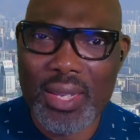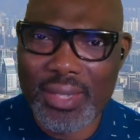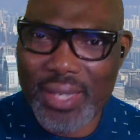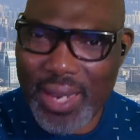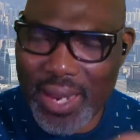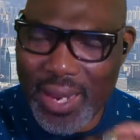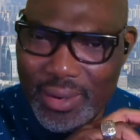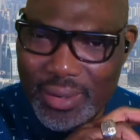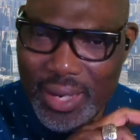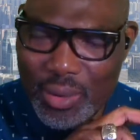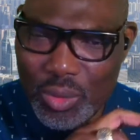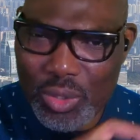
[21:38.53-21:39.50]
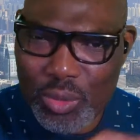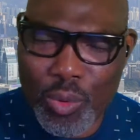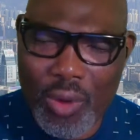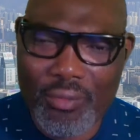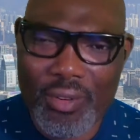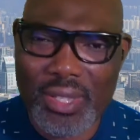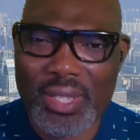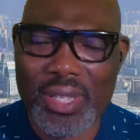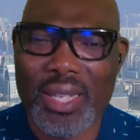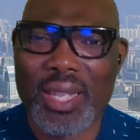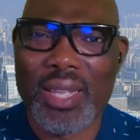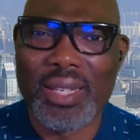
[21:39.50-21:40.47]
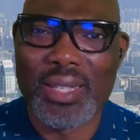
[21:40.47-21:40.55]
They, there was
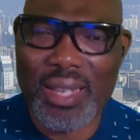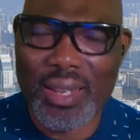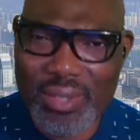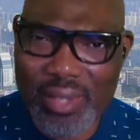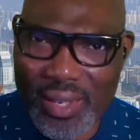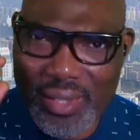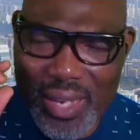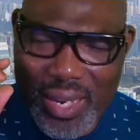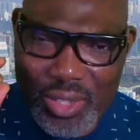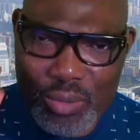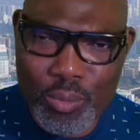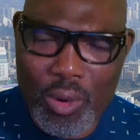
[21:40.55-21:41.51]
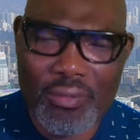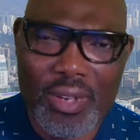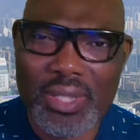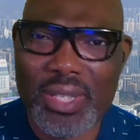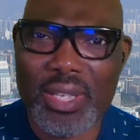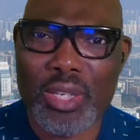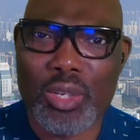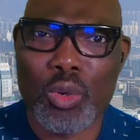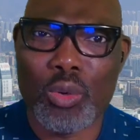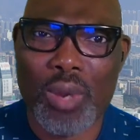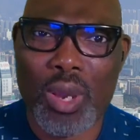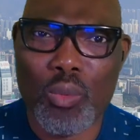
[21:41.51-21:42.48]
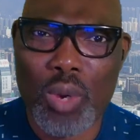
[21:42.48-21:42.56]
poverty. There's, there is poverty in
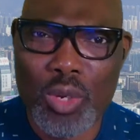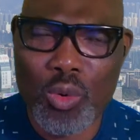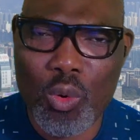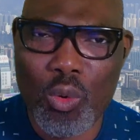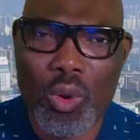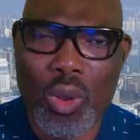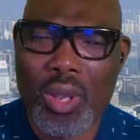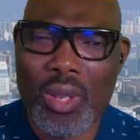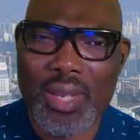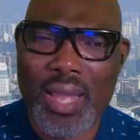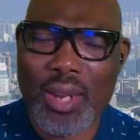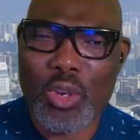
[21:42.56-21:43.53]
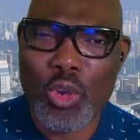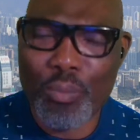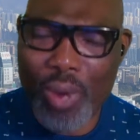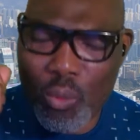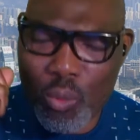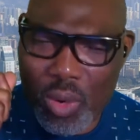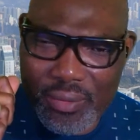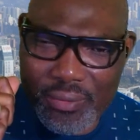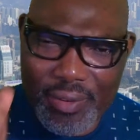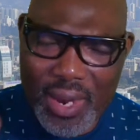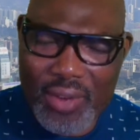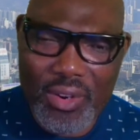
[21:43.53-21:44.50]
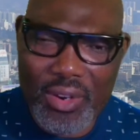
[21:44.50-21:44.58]
Cuba. We know that Cuba was
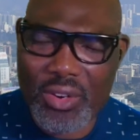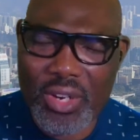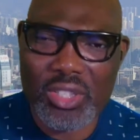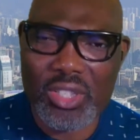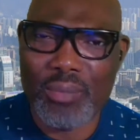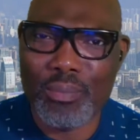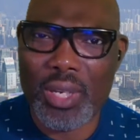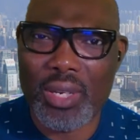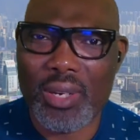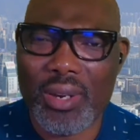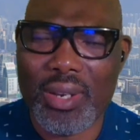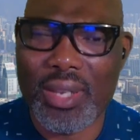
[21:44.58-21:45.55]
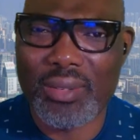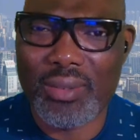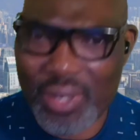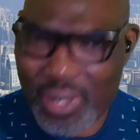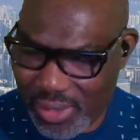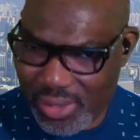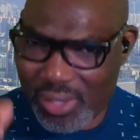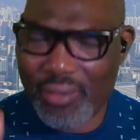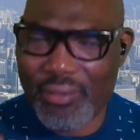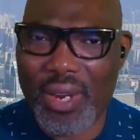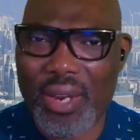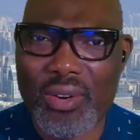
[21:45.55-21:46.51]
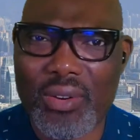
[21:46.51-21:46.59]
very rich in mineral, is, still
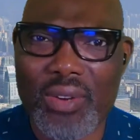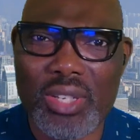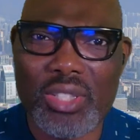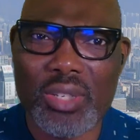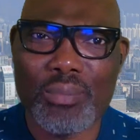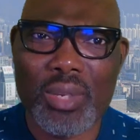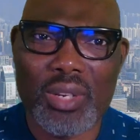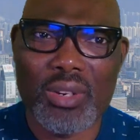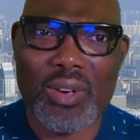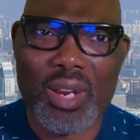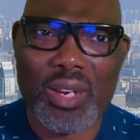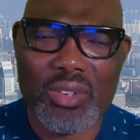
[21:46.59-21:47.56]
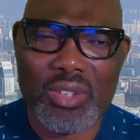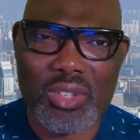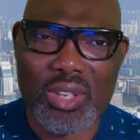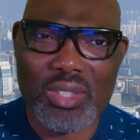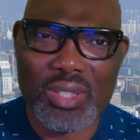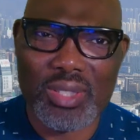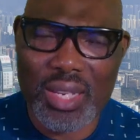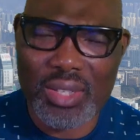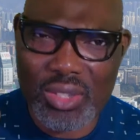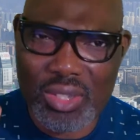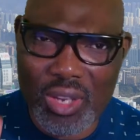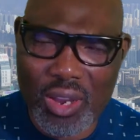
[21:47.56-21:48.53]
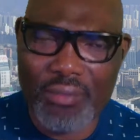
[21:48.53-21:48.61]
very rich in mineral resources and
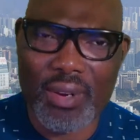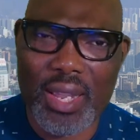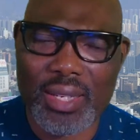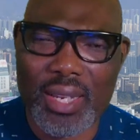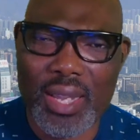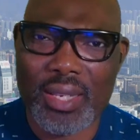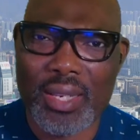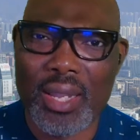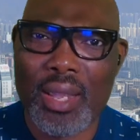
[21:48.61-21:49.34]
stuff like that.